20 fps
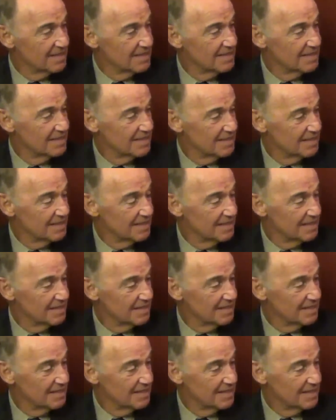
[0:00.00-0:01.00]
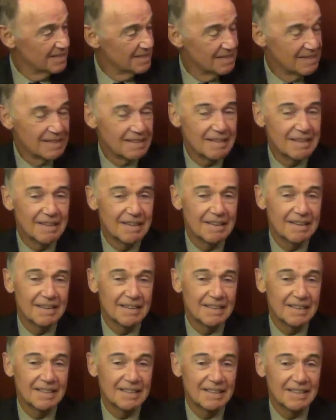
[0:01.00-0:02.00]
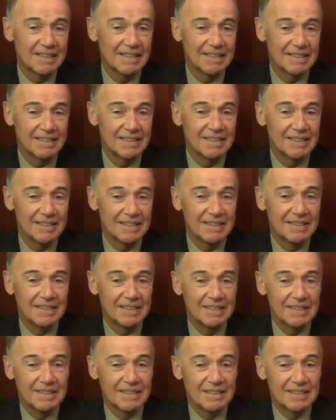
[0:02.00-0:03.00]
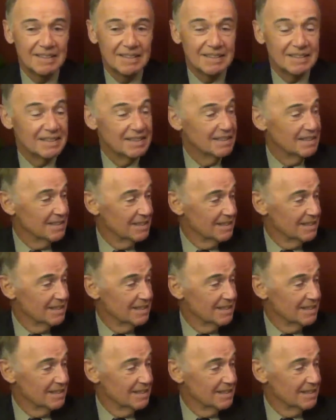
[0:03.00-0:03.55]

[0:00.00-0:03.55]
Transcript: (silent)